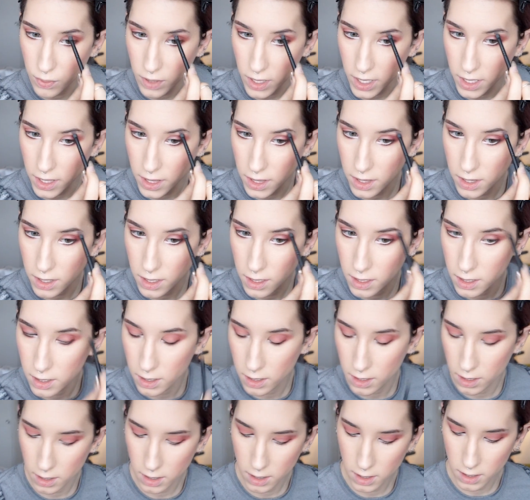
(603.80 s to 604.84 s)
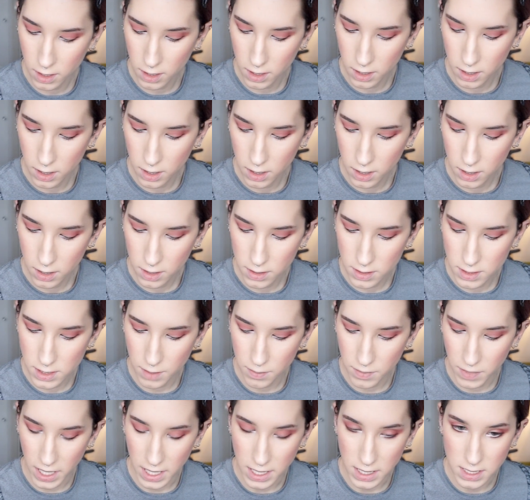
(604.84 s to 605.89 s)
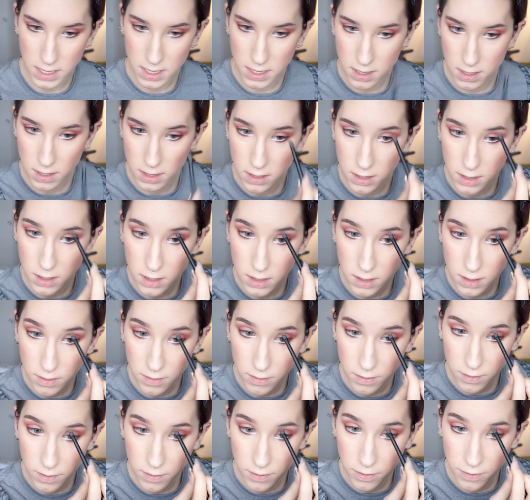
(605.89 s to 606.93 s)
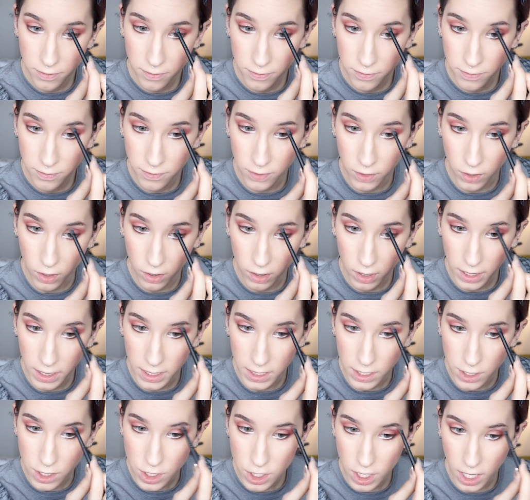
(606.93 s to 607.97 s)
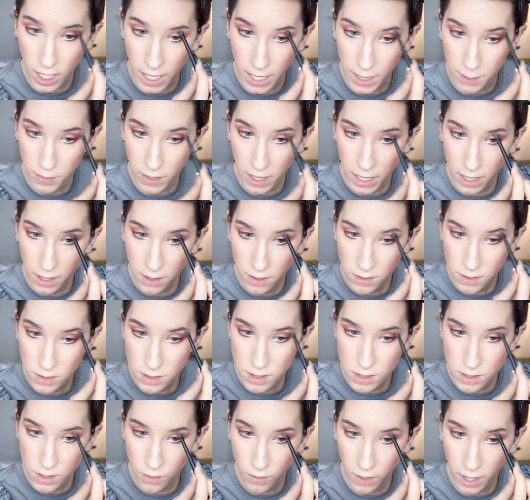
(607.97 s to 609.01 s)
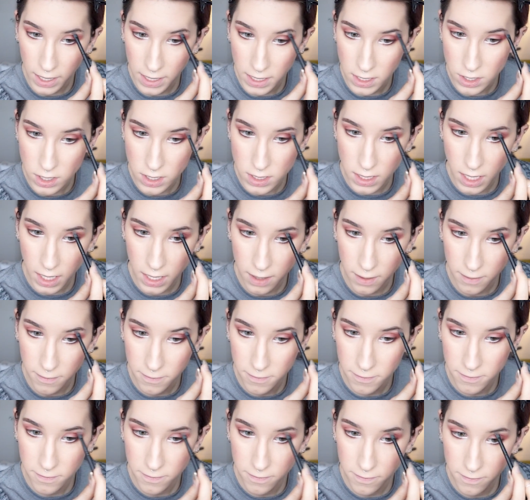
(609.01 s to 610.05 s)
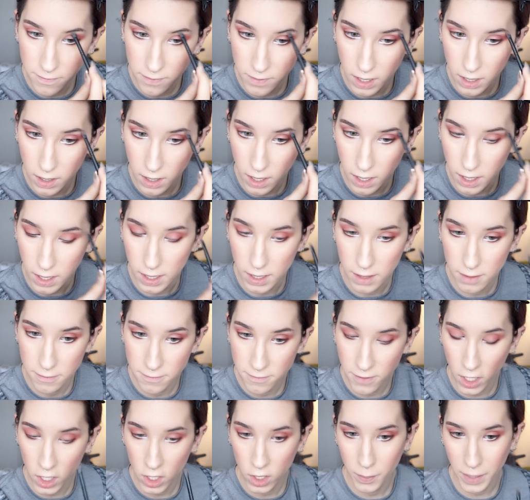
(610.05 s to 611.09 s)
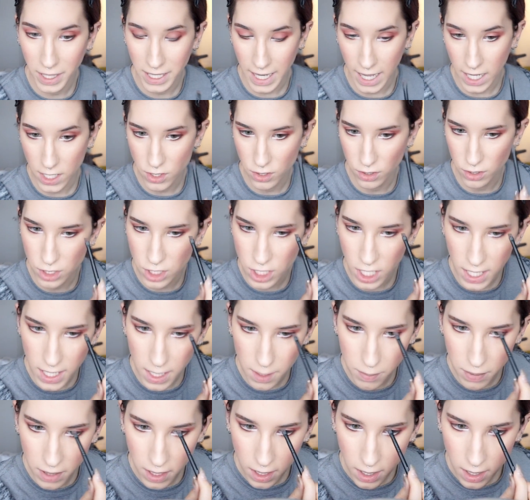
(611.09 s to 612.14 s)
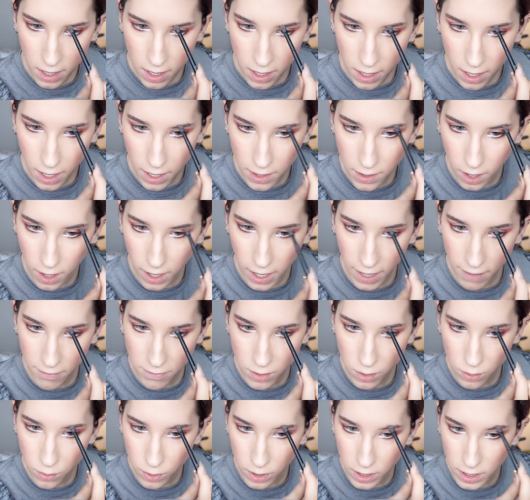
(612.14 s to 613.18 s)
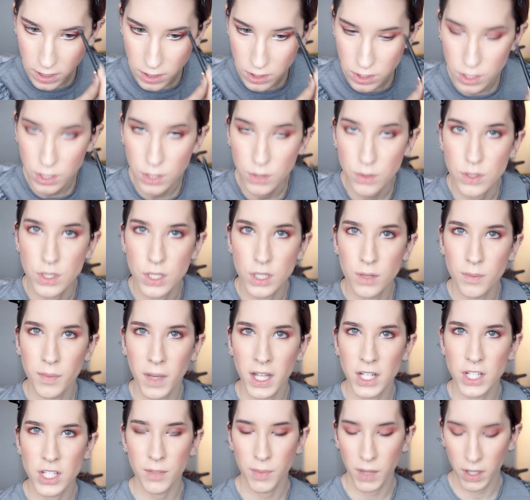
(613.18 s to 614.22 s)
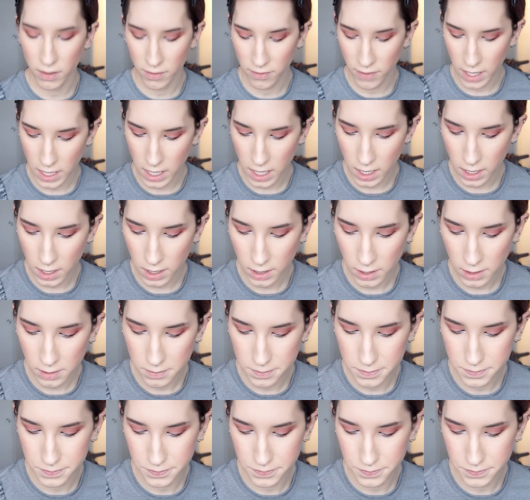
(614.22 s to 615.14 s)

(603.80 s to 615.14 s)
with some nice full-ish eyebrows, so I can just kind of follow my natural shape and not have to worry too much about faking it.